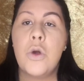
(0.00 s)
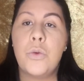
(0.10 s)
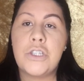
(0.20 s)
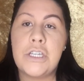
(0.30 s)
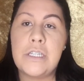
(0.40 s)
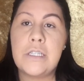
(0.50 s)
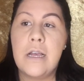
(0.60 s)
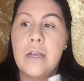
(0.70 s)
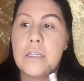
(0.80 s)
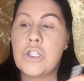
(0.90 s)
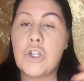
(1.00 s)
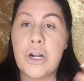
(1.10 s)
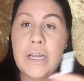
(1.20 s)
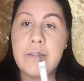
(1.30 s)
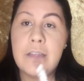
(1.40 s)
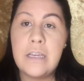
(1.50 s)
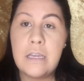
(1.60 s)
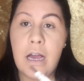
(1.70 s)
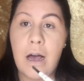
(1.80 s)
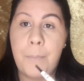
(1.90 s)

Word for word: which is starting the